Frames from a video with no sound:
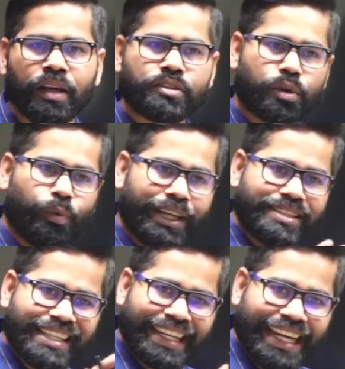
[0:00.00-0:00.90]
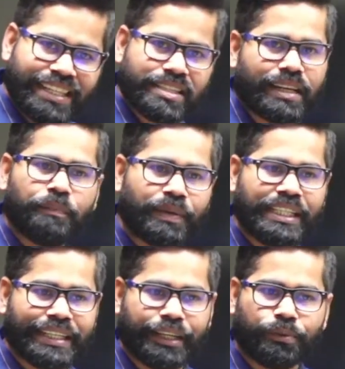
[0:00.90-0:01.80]
So once it gets
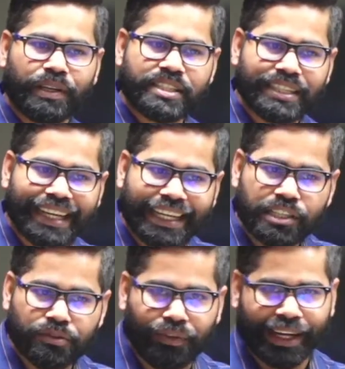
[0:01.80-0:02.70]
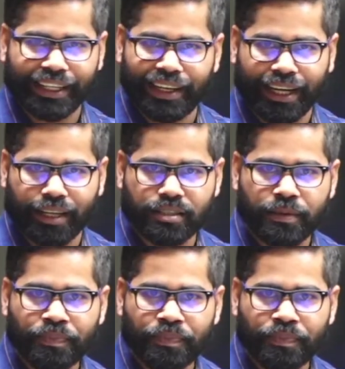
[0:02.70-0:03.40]
completed, once it gets finalized,